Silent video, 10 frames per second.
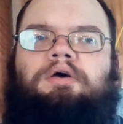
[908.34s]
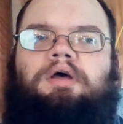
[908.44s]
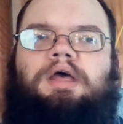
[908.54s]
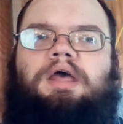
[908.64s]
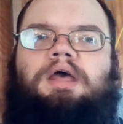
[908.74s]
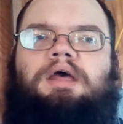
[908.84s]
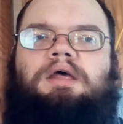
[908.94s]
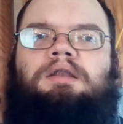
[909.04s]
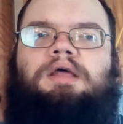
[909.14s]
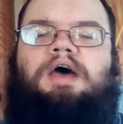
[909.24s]

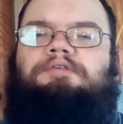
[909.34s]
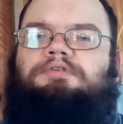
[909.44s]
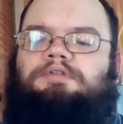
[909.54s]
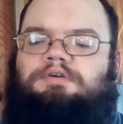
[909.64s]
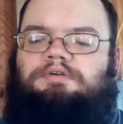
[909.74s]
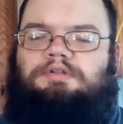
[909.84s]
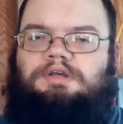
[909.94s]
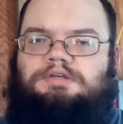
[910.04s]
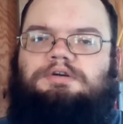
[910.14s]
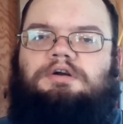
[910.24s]
And after the
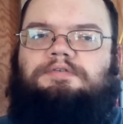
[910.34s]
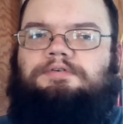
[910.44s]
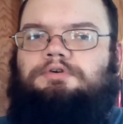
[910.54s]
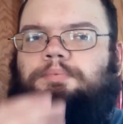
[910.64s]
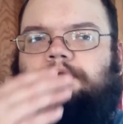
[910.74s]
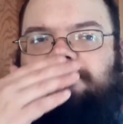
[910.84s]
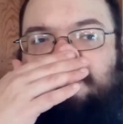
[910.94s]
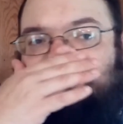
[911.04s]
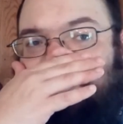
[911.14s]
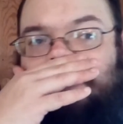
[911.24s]
Kickstarter for
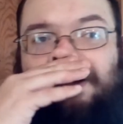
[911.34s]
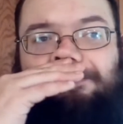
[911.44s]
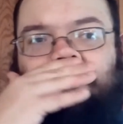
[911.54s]
2.5 came out,